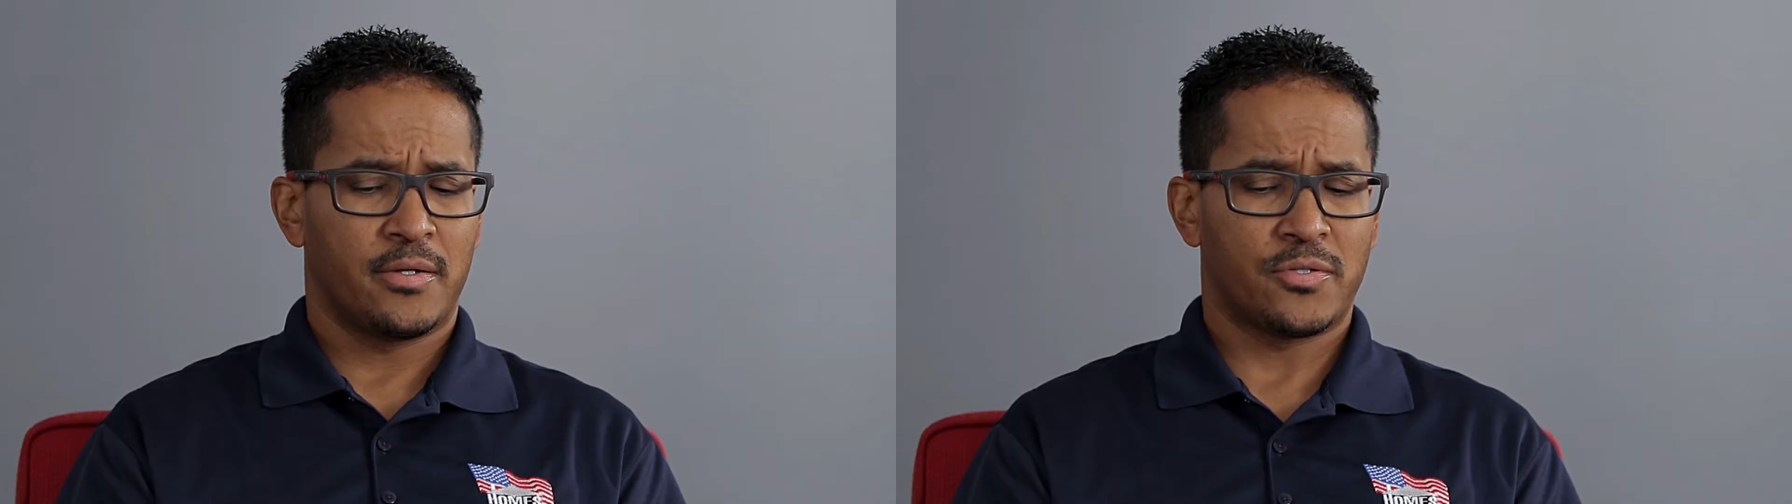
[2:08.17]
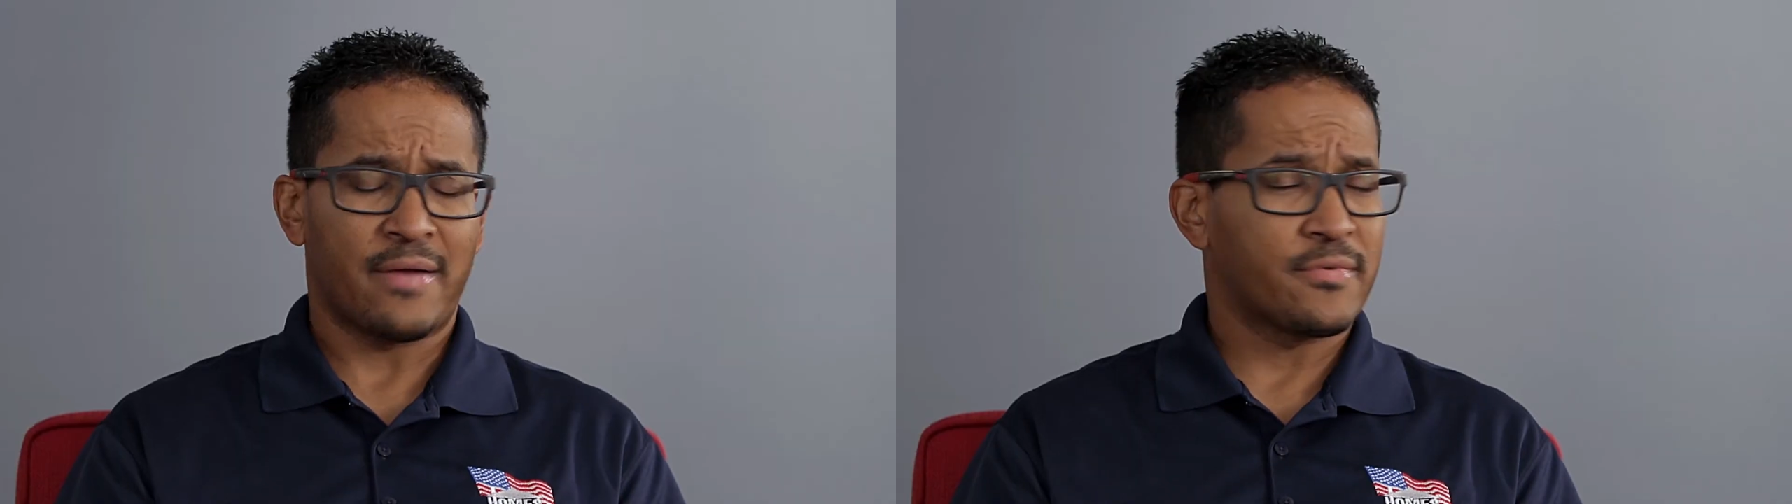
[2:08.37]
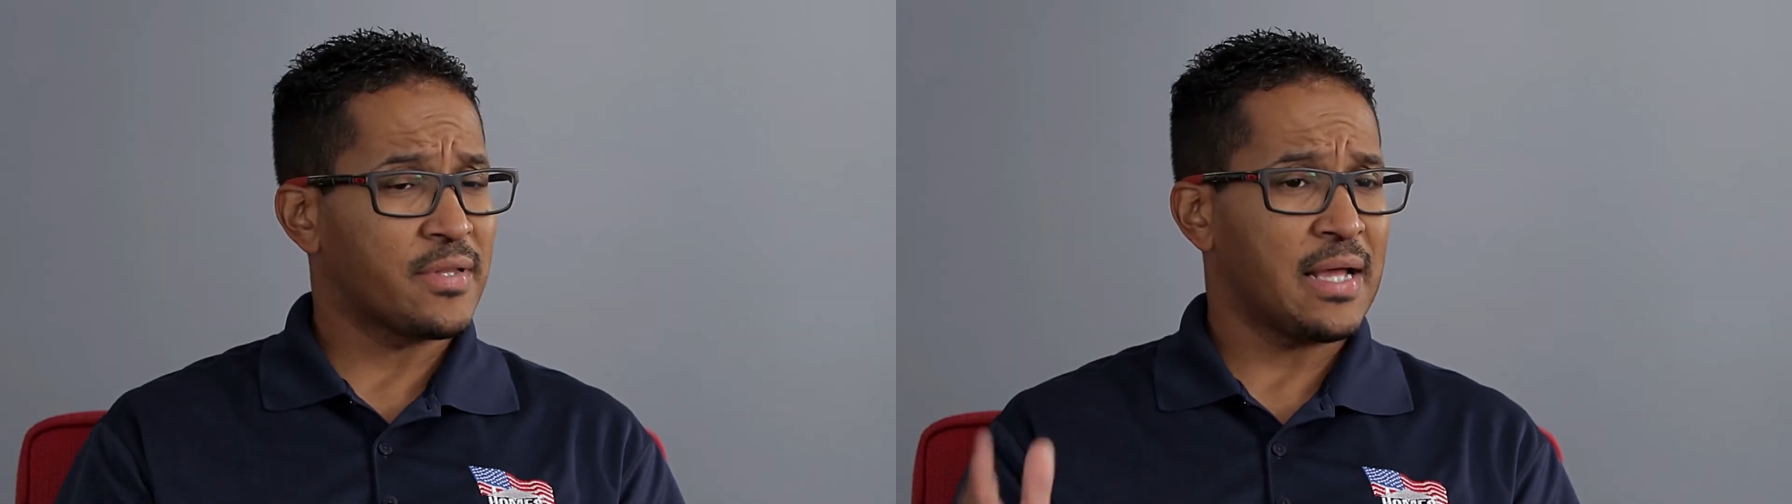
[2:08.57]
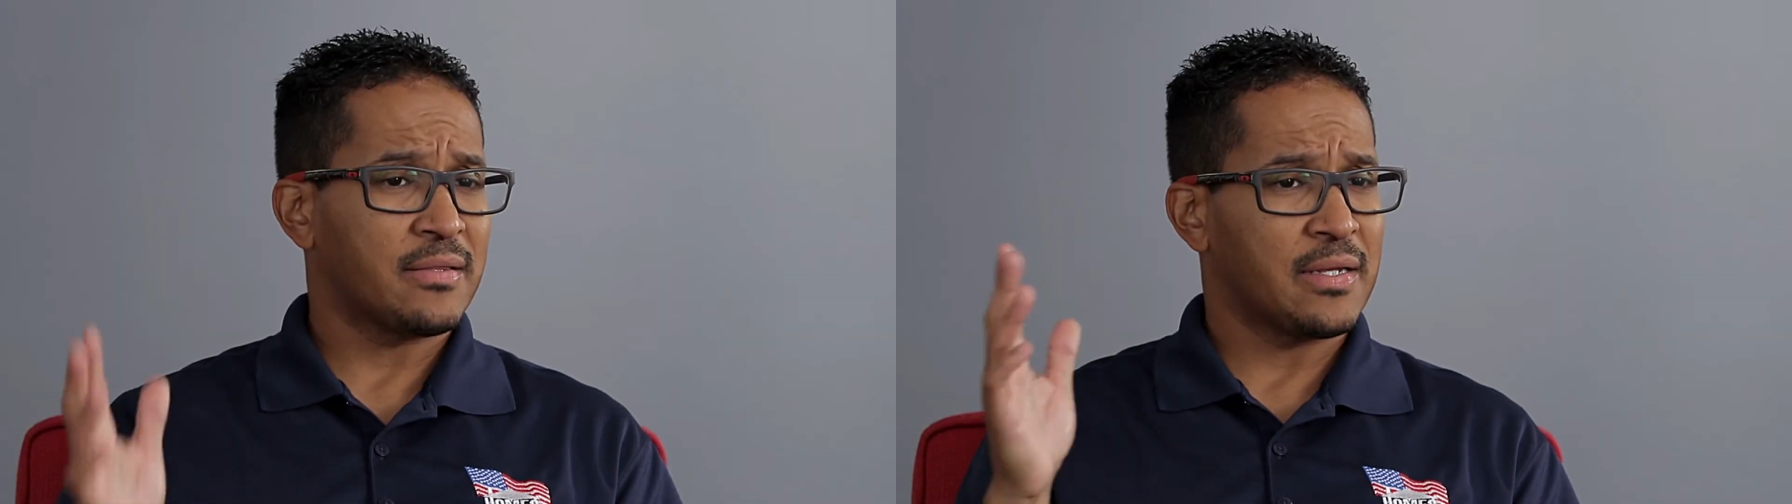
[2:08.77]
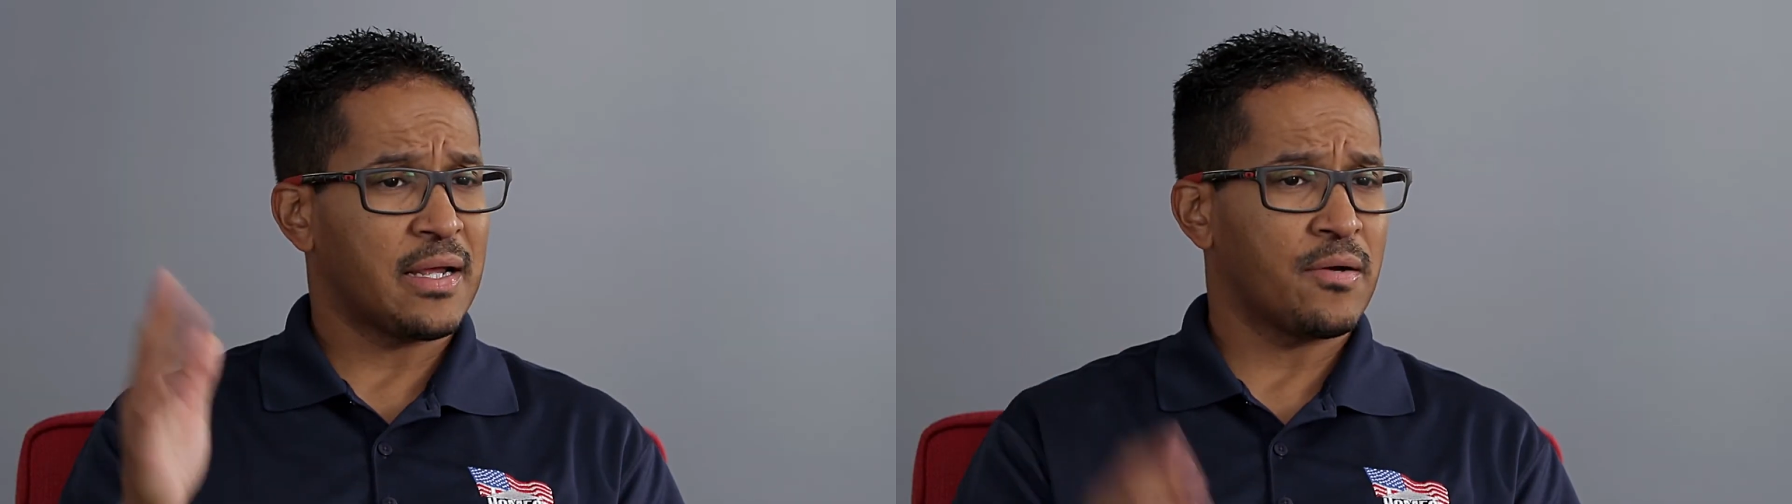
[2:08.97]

So after that, then I